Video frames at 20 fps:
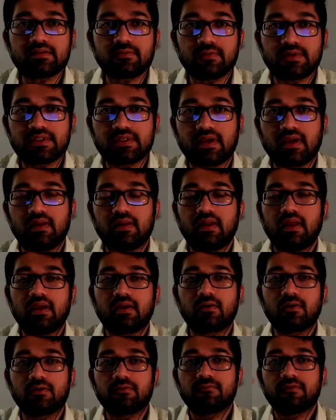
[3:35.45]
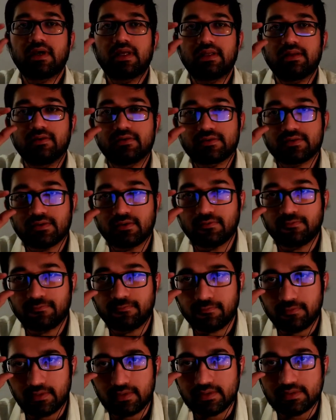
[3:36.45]
which can take on values of
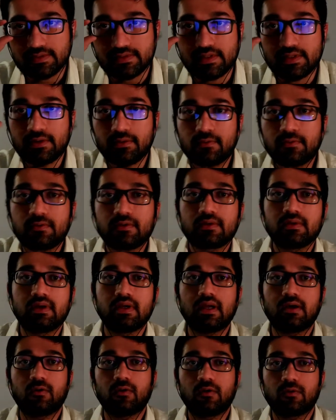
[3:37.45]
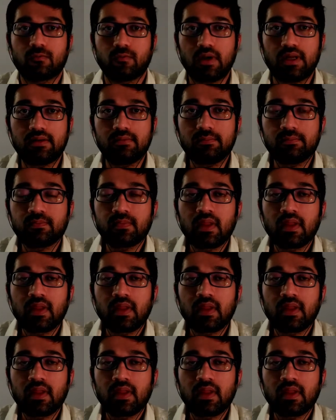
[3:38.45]
0 or 1.